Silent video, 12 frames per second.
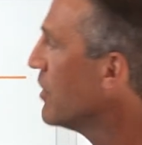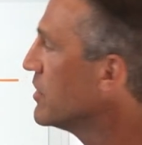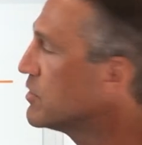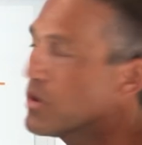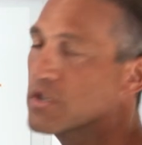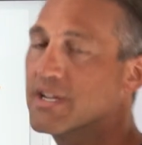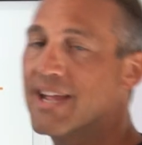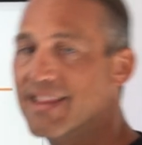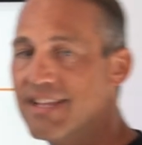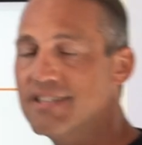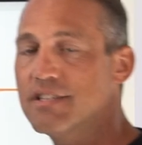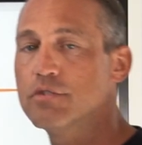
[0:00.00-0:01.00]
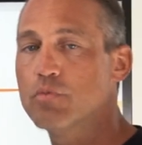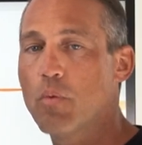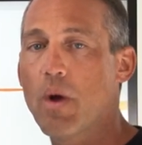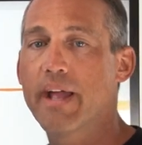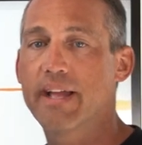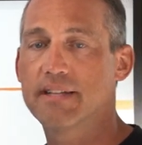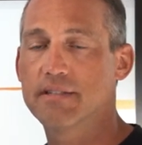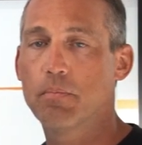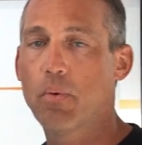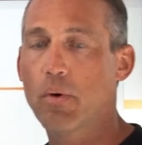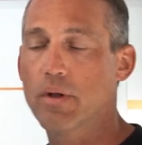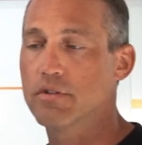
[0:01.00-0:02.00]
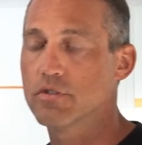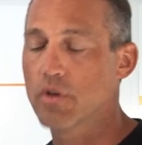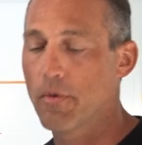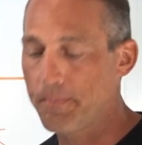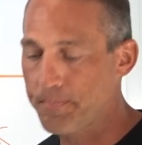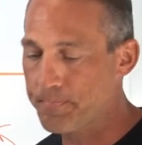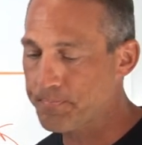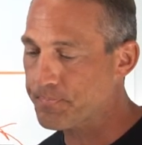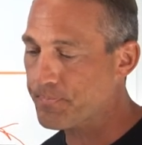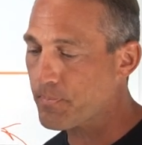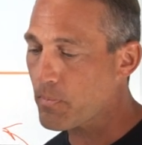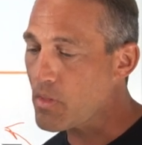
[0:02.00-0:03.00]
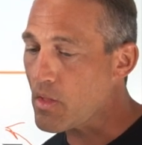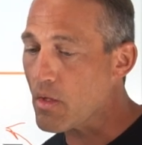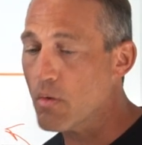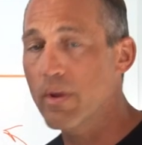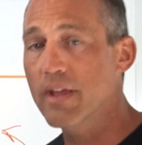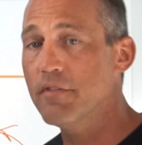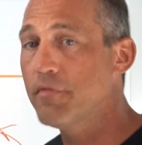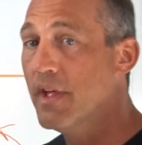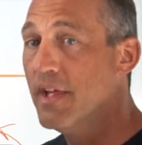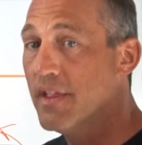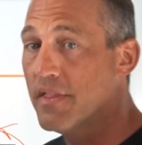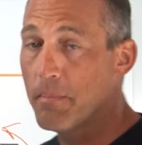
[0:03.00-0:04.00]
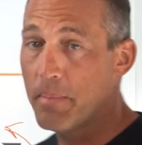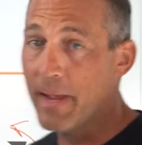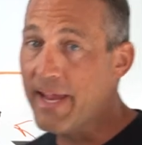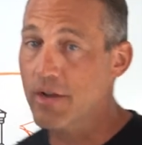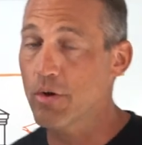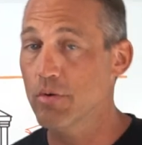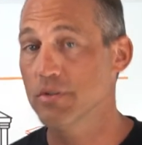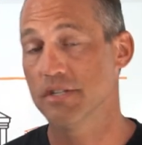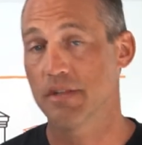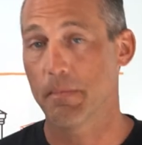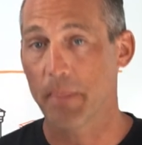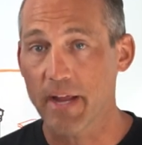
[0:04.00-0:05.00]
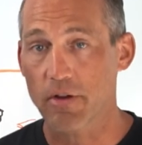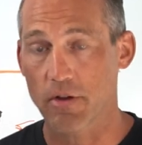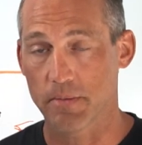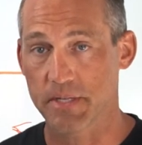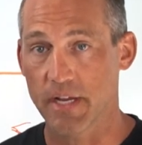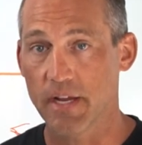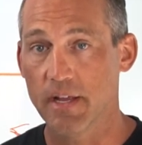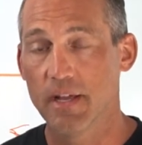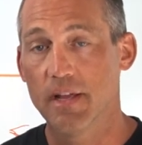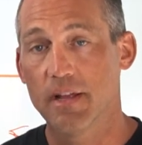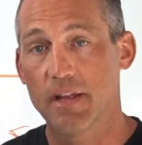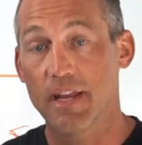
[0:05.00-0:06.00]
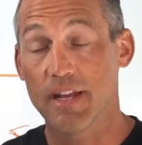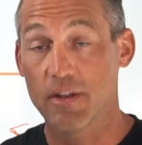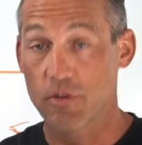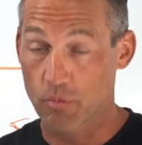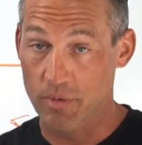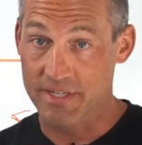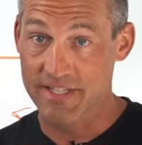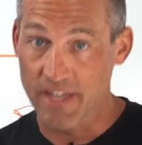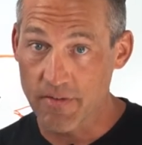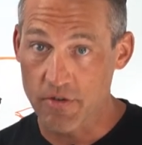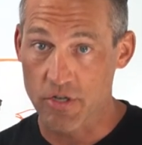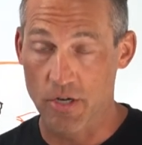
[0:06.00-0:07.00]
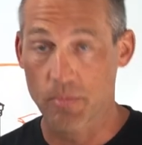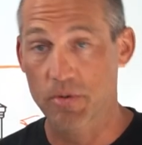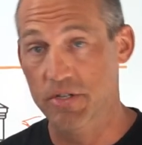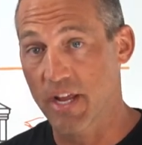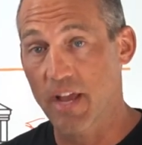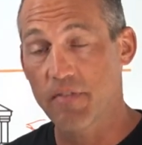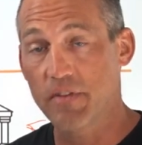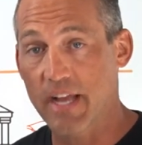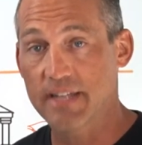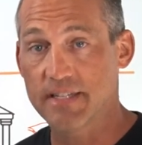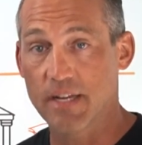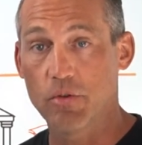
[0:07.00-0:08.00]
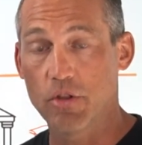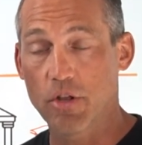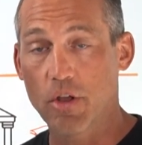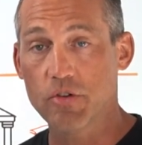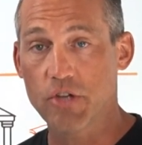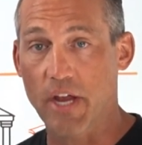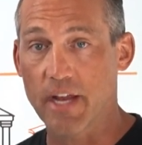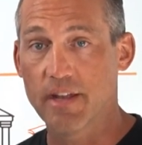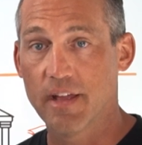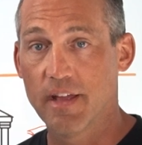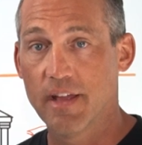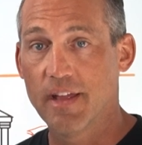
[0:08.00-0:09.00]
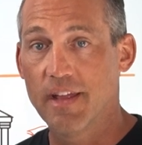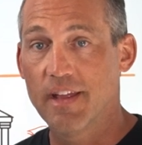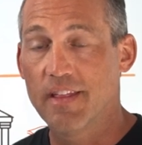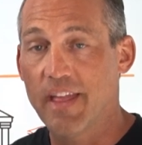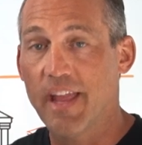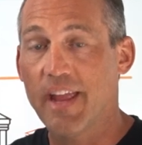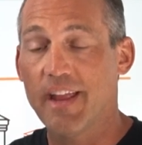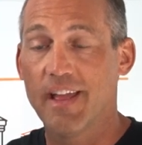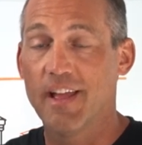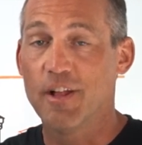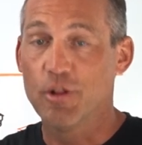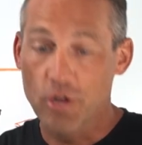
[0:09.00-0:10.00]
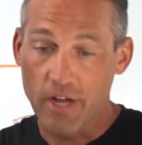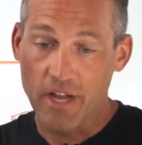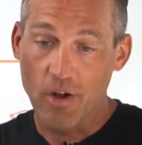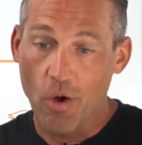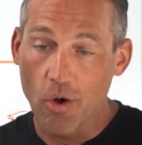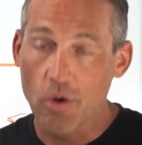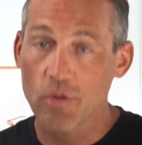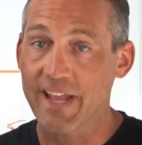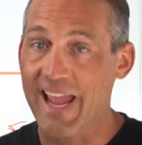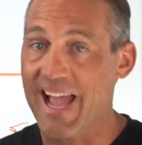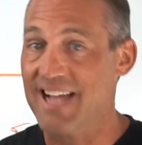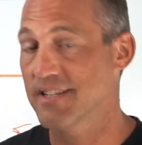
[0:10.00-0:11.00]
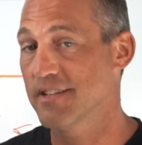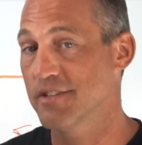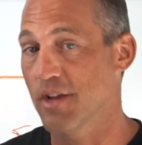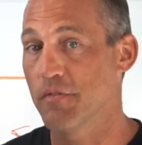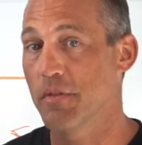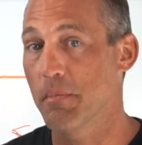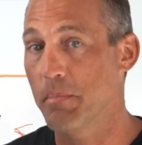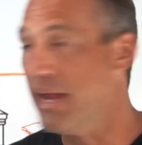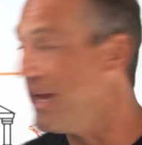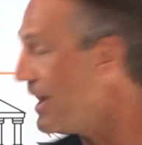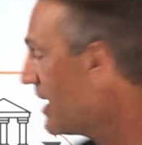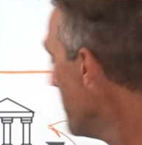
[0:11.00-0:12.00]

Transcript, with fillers: this works. And this is why it's important. So if the bank goes into bankruptcy, into receivership, which the FDIC will negotiate, they look at all the assets of the bank.